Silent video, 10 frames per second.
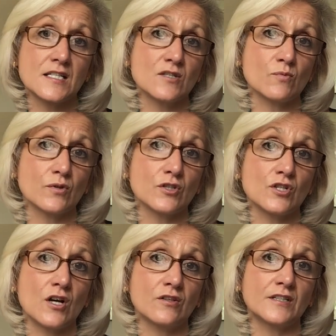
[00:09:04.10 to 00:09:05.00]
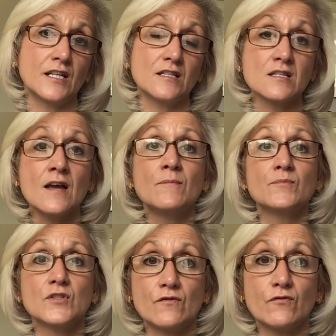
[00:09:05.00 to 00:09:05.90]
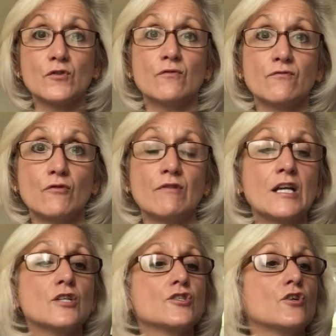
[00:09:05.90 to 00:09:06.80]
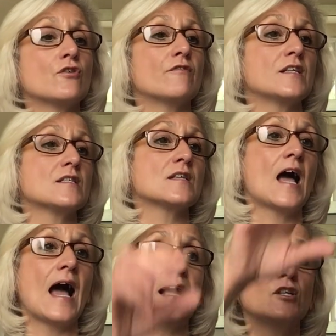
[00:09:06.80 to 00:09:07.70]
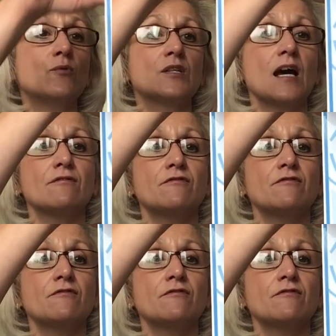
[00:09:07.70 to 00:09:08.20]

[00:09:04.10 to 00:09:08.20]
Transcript: is what the child needs for reassurance. And you would have a